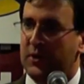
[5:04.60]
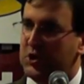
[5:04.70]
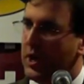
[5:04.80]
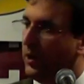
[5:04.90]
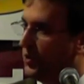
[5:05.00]
The
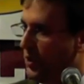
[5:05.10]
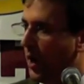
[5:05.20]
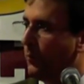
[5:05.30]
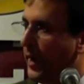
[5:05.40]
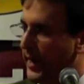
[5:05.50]
jail is
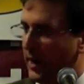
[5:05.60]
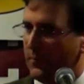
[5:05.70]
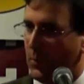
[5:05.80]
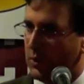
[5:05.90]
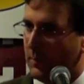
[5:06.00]
not running
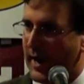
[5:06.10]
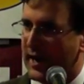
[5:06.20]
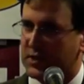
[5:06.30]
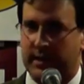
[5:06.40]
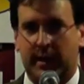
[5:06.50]
at full
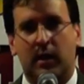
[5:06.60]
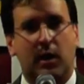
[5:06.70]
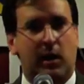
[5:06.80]
capacity.